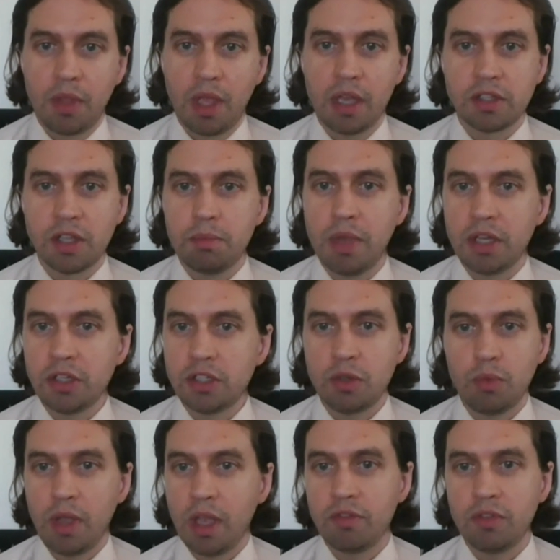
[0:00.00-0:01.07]
As I
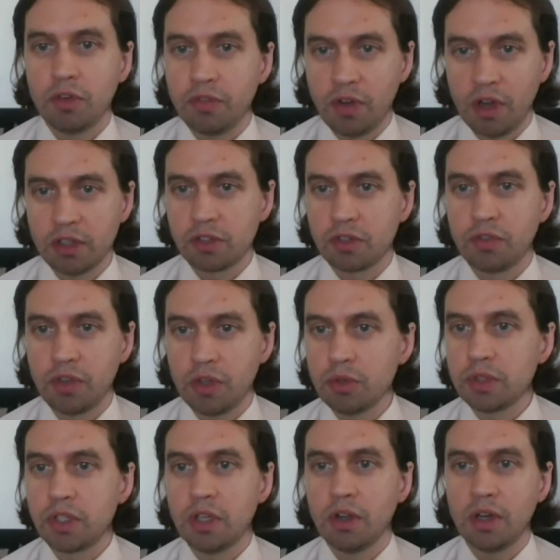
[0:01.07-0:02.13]
mentioned, we have no fossil
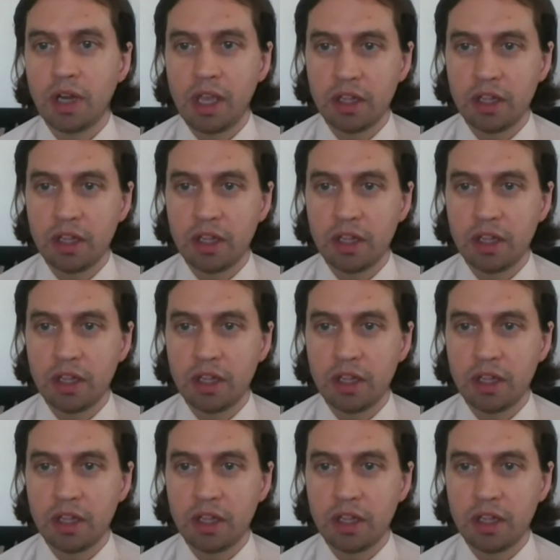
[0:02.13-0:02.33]
fuels here and